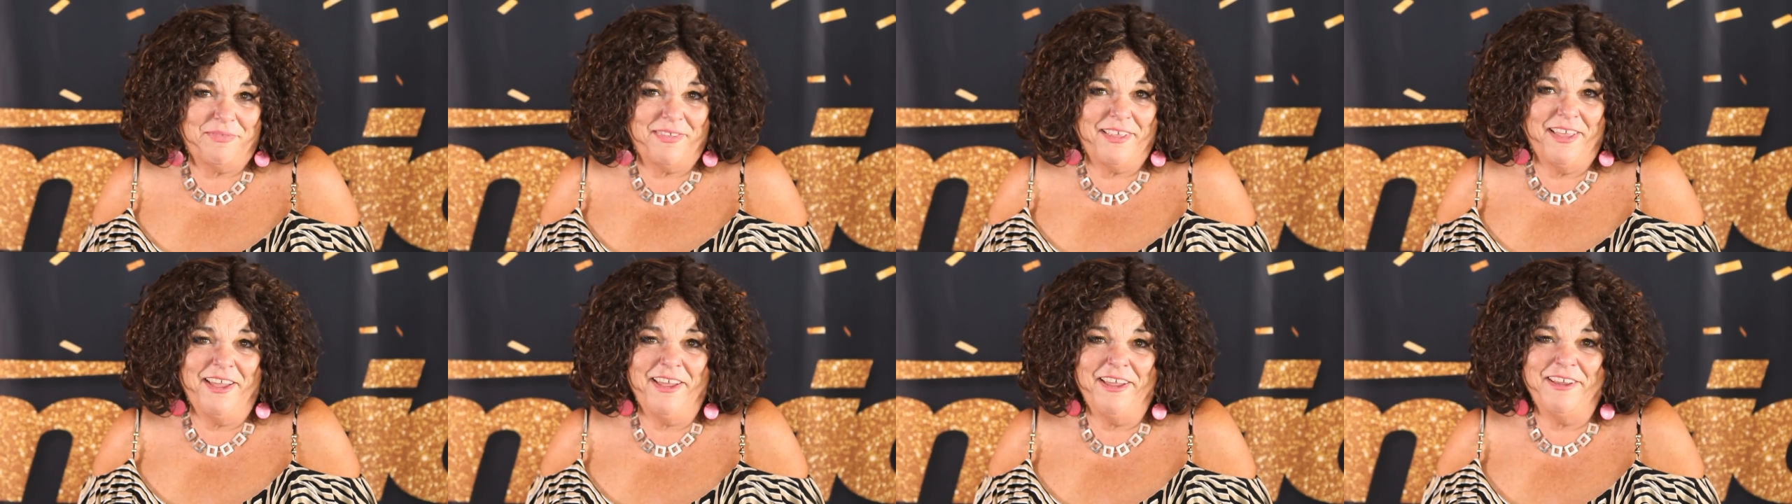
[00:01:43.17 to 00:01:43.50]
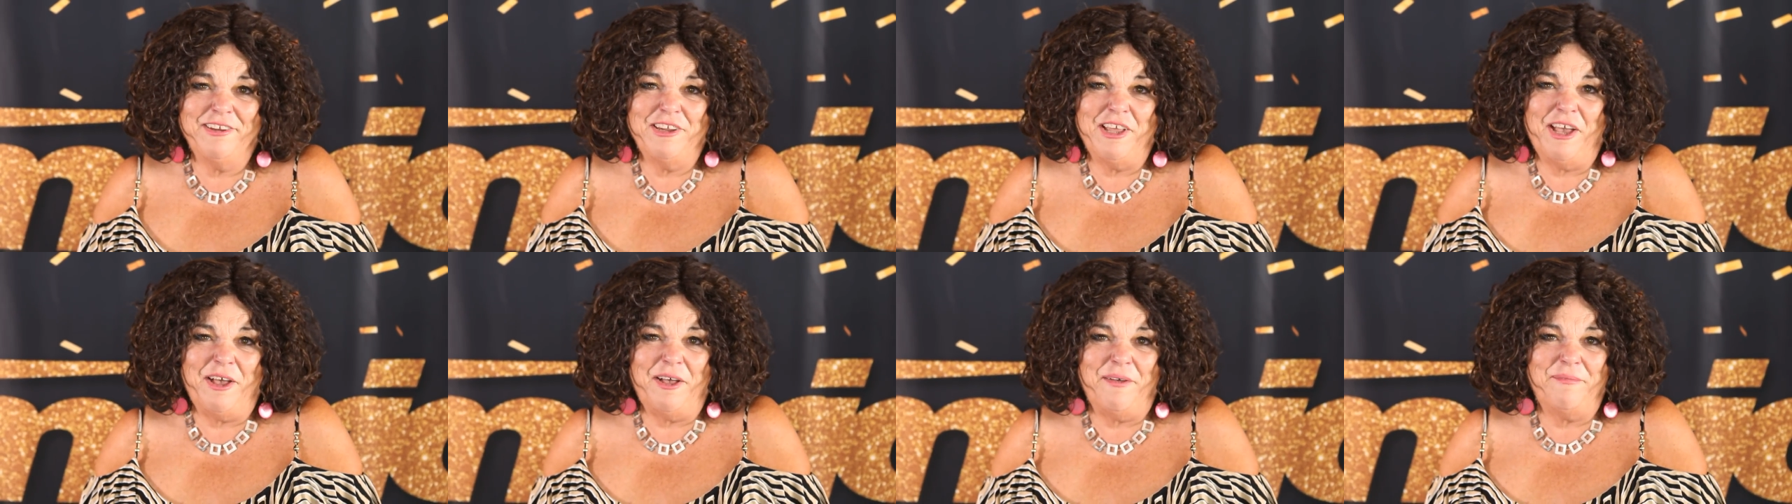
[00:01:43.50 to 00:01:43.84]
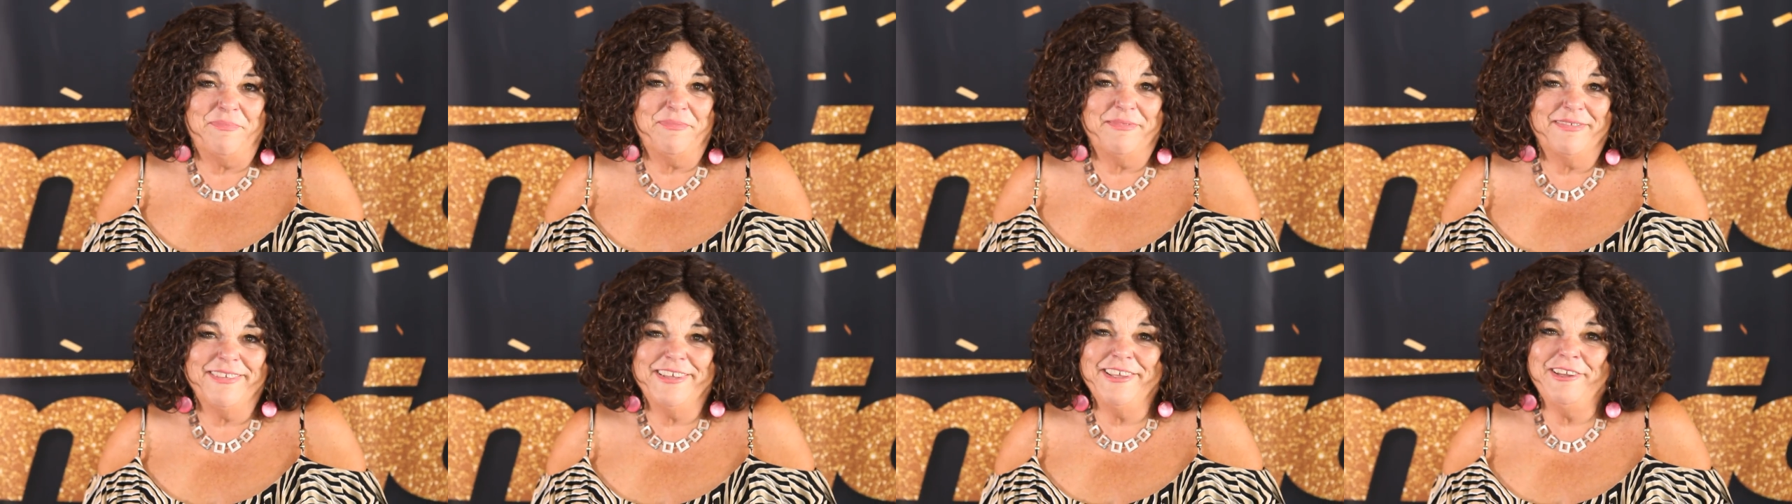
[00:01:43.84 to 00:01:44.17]
And, uh,
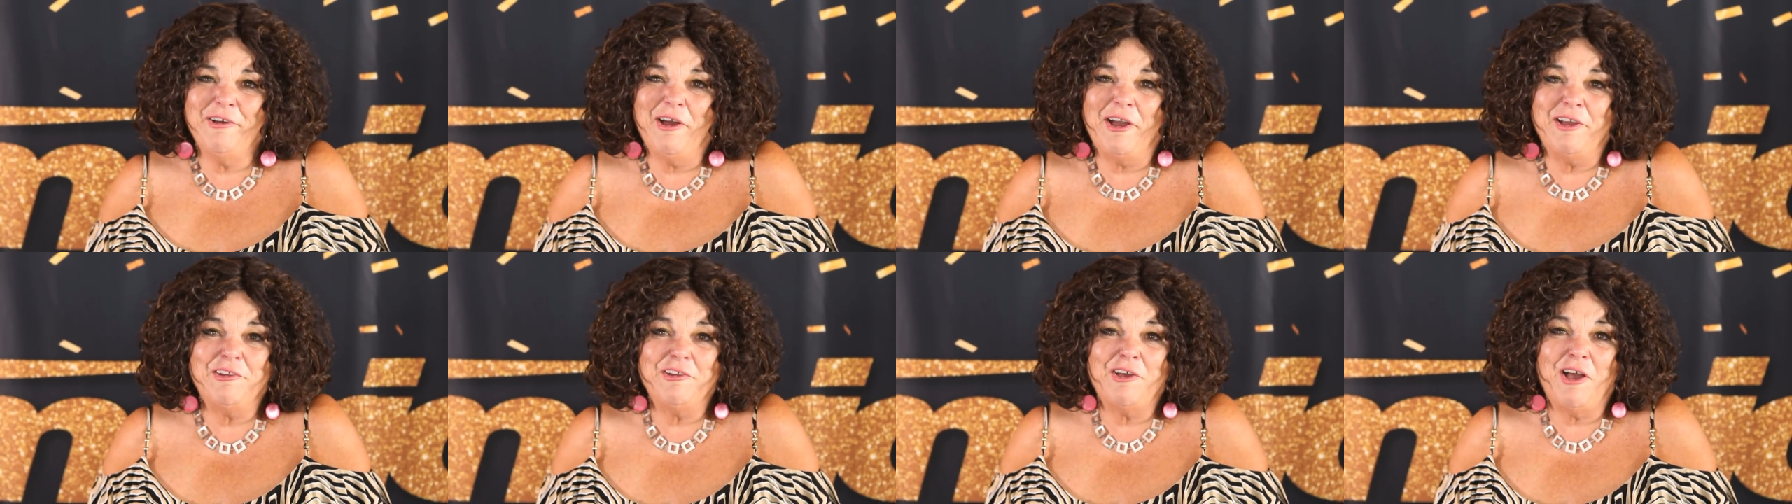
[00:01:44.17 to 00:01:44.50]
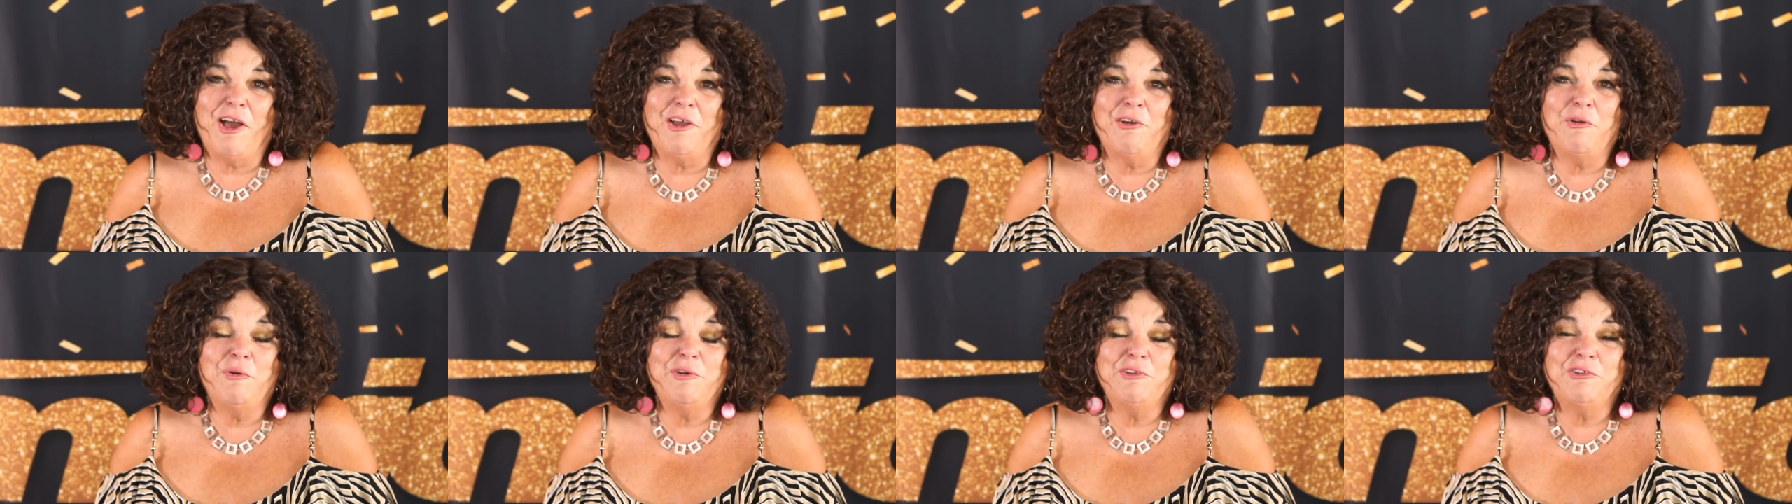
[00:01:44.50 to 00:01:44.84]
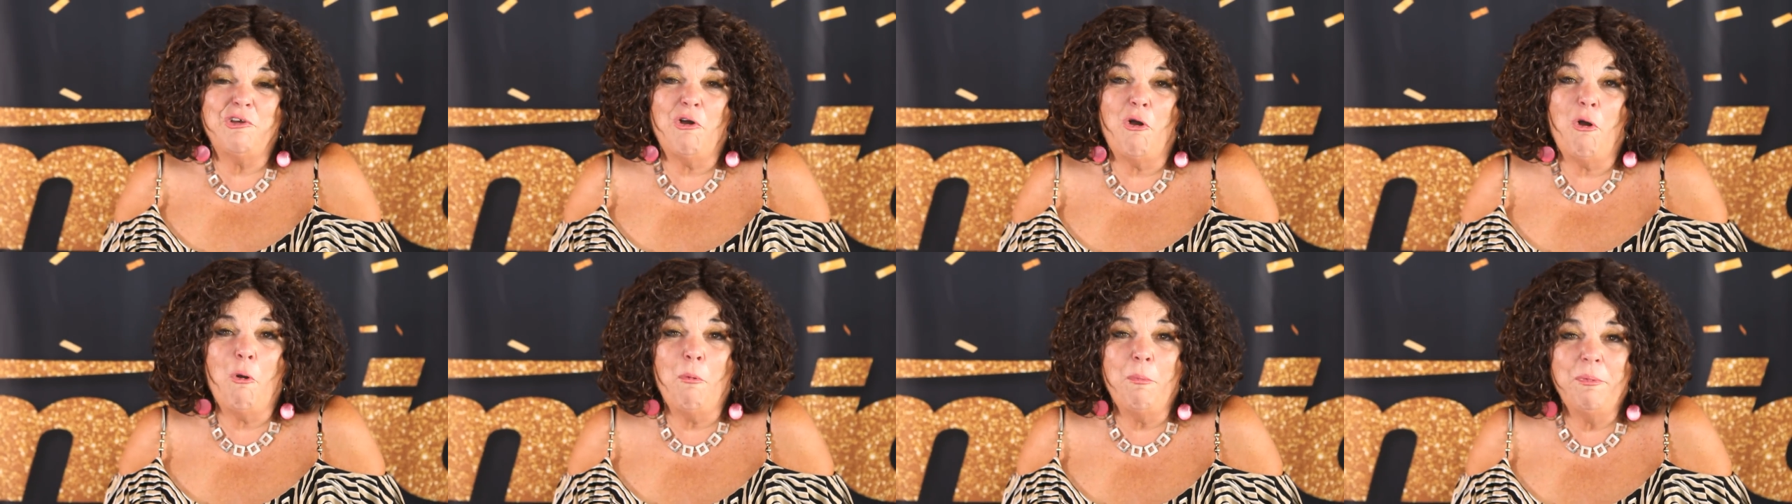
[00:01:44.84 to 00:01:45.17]
you know, I'd, I'd, always
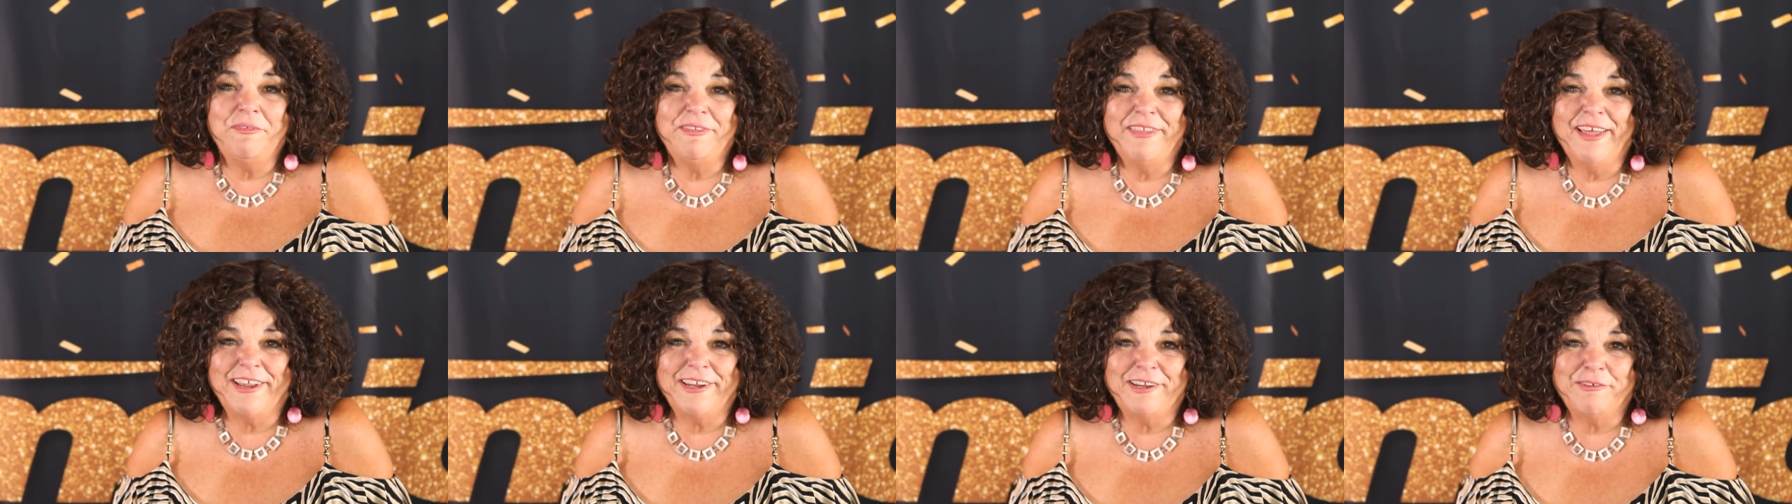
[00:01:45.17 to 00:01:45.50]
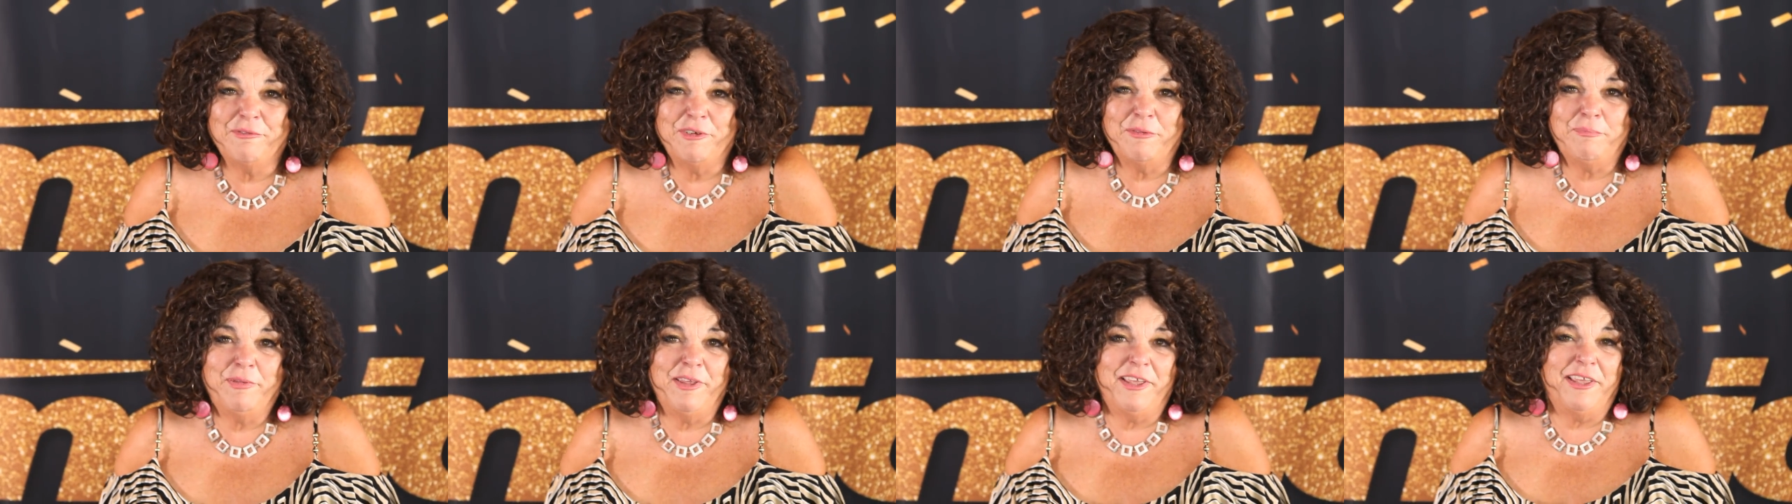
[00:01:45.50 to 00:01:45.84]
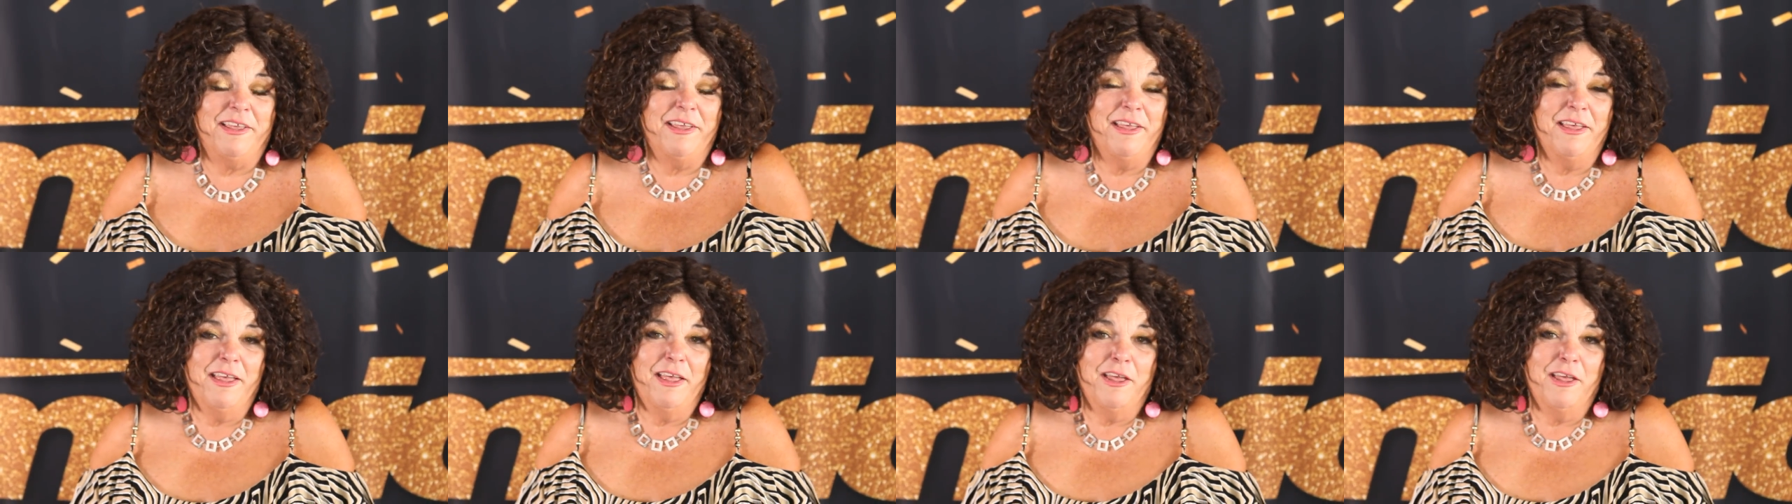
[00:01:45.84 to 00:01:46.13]
hoped that it would be